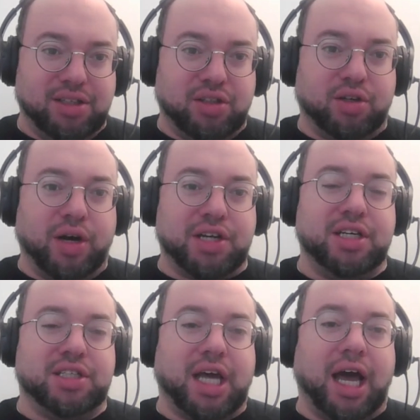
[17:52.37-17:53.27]
So the
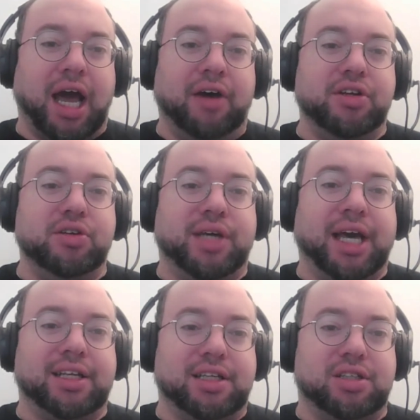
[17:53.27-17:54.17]
question is, how do you
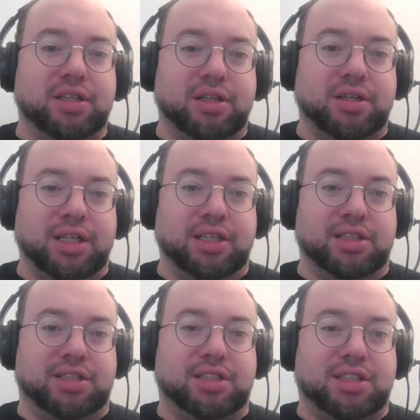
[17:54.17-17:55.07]
get
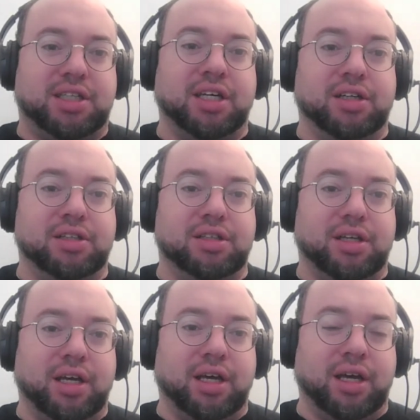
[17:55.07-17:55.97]
these skilled
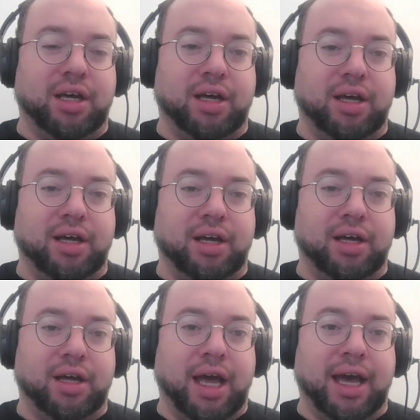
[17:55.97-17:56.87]

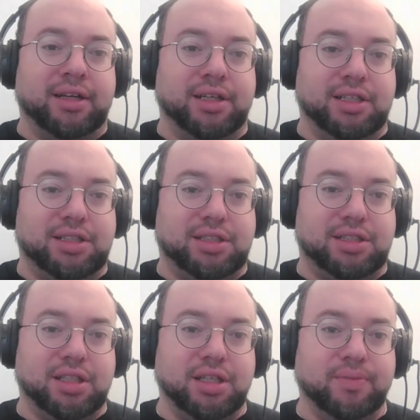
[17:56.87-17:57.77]
analysts